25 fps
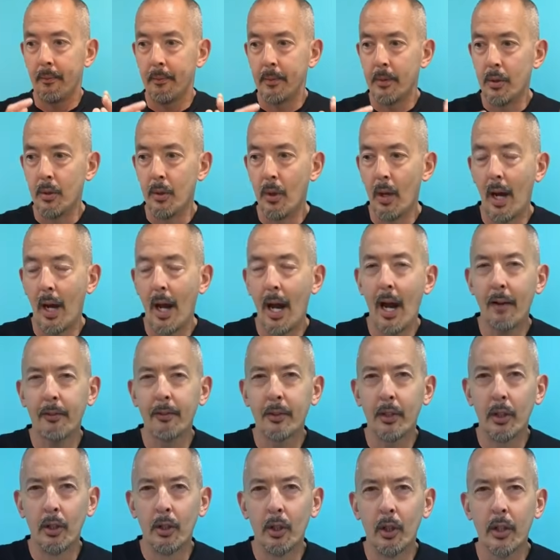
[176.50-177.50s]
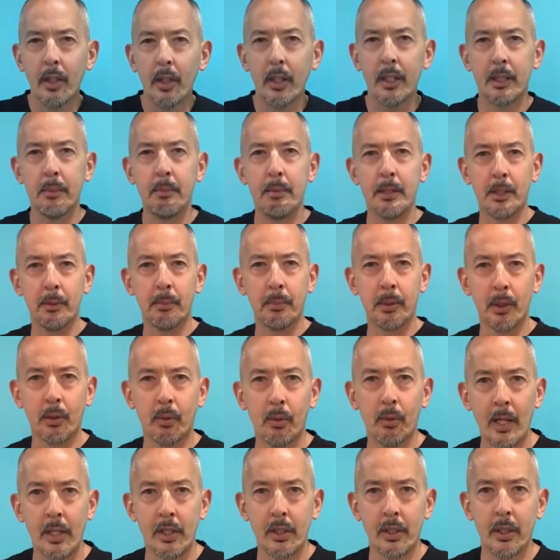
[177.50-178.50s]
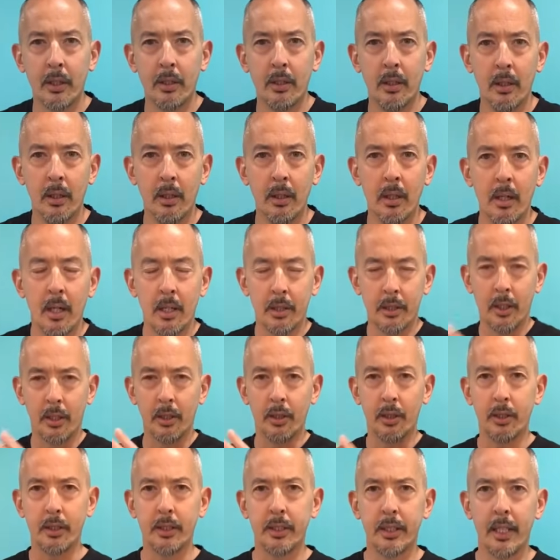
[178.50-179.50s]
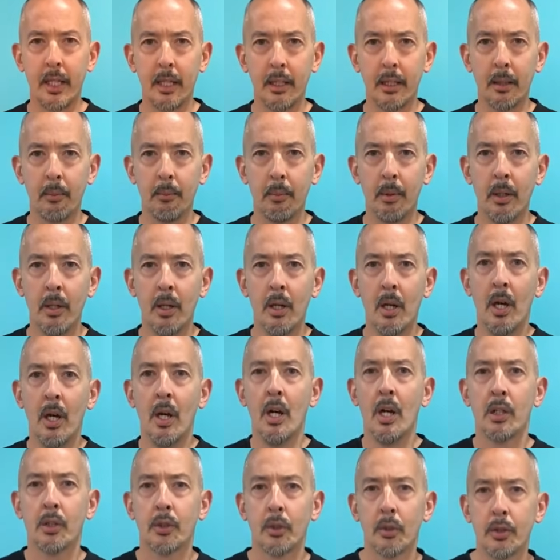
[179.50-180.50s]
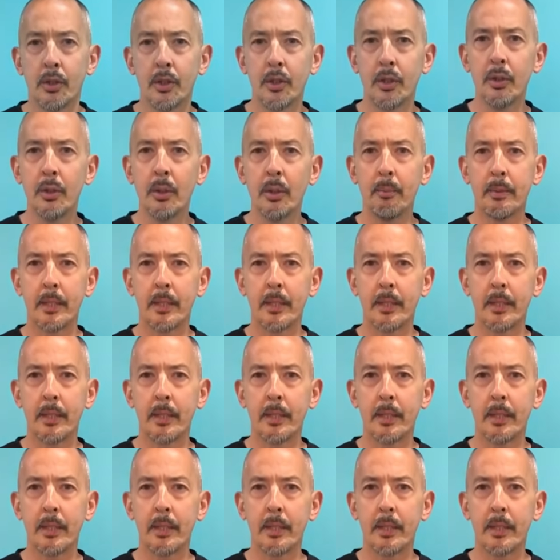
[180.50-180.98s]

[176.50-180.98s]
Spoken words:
you have to look at them as a progression to understand them. So Siu Nim